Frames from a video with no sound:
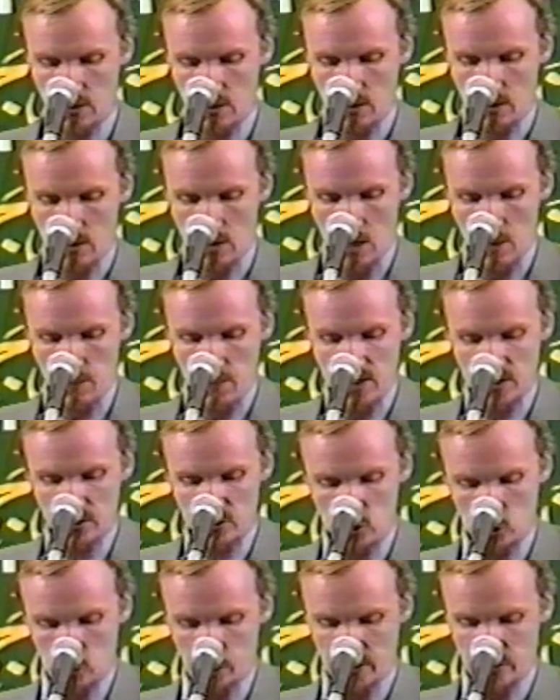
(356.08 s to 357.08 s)
a man
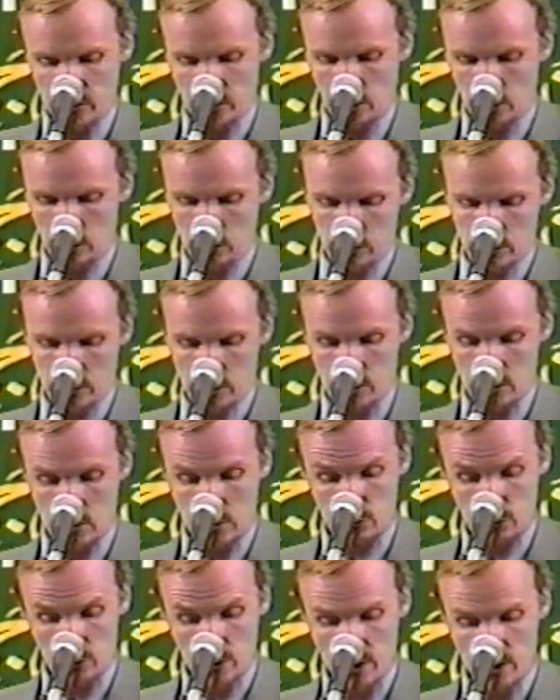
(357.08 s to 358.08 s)
shall be told,
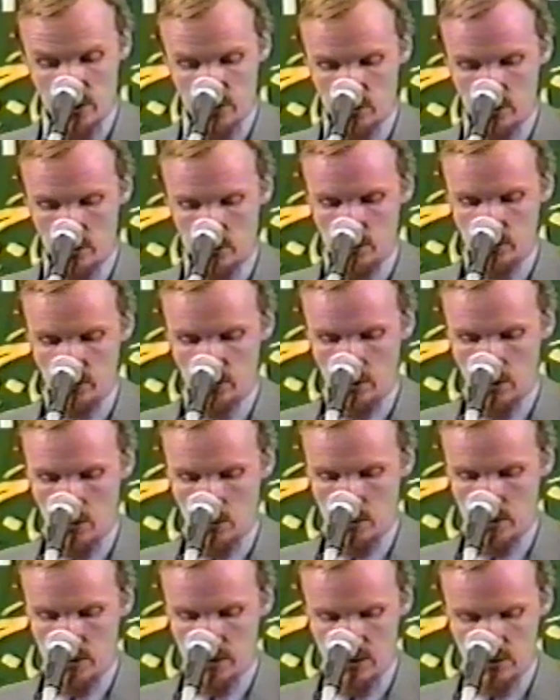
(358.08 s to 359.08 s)
arise so and so
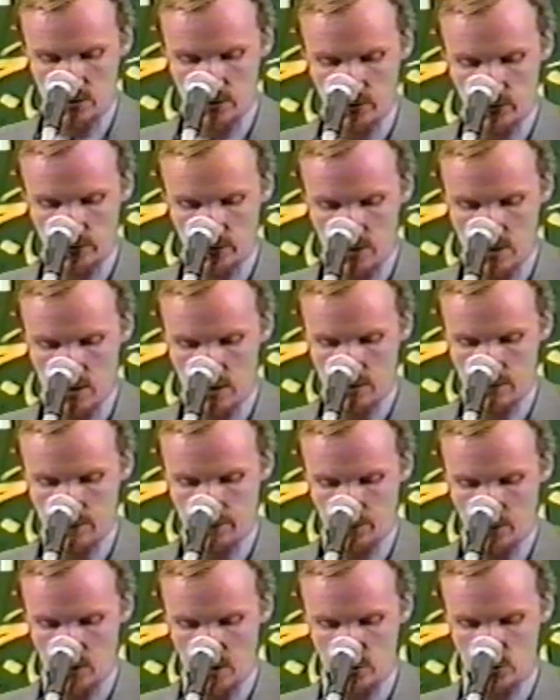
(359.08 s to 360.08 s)
and intercede,
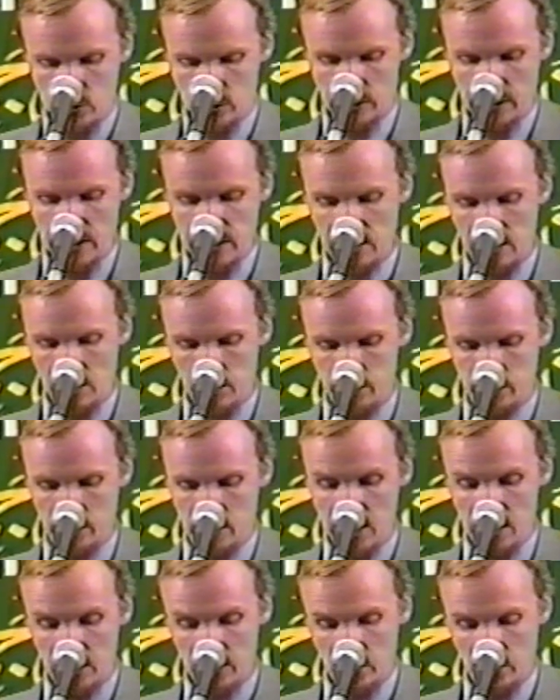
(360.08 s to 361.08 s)
and shall get up and
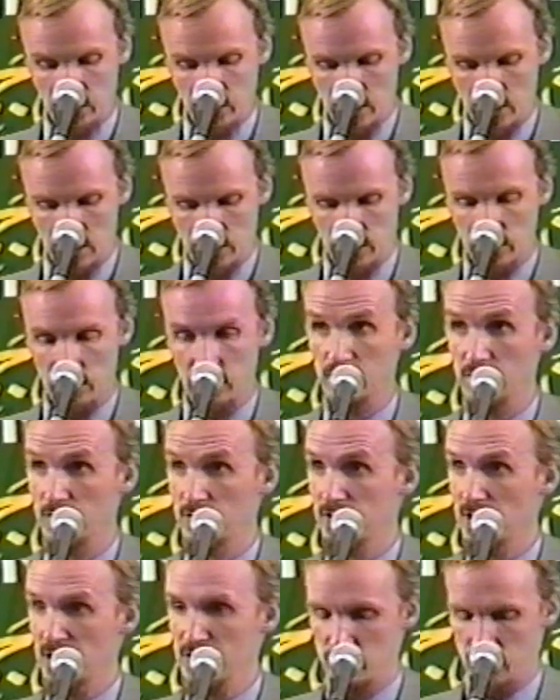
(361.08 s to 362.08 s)
exercise
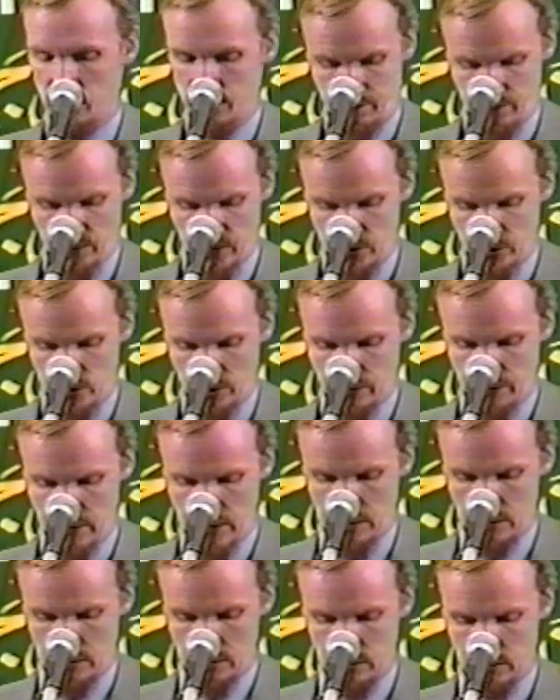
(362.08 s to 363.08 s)
intercession,
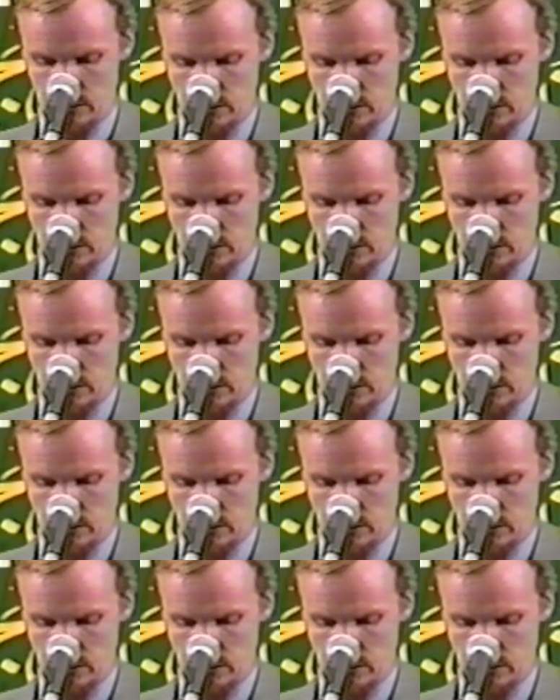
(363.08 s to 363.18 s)
shafa'at,